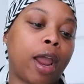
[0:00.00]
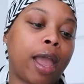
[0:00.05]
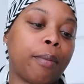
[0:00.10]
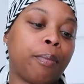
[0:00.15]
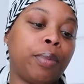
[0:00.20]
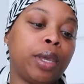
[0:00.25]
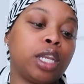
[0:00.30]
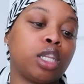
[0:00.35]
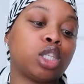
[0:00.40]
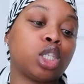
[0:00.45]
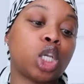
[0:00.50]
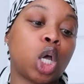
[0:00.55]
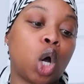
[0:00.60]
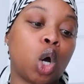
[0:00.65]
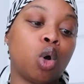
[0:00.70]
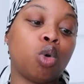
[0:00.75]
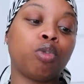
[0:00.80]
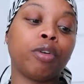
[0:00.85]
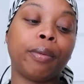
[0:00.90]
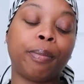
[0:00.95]
rapid
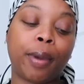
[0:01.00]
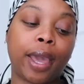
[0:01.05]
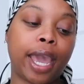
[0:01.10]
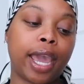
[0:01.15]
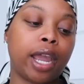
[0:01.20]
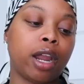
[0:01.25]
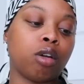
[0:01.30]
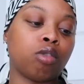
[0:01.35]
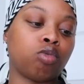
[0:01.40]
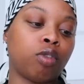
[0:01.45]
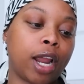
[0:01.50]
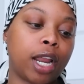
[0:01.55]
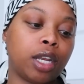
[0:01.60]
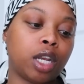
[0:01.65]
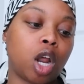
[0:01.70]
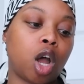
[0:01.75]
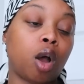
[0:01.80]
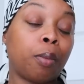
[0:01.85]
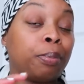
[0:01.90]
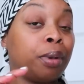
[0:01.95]
tone repair
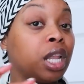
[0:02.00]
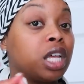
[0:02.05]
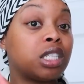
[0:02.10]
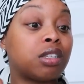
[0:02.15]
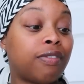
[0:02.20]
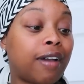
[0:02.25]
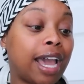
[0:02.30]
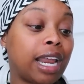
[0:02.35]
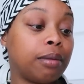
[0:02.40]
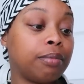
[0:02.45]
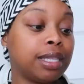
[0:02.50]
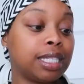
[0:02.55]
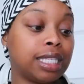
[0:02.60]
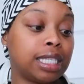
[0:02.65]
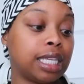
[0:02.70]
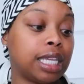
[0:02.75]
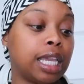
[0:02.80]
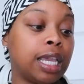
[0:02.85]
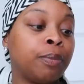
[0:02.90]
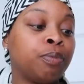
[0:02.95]
retinol plus vitamin
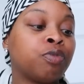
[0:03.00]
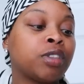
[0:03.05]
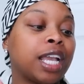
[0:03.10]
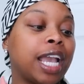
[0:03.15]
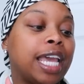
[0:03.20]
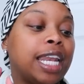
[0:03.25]
c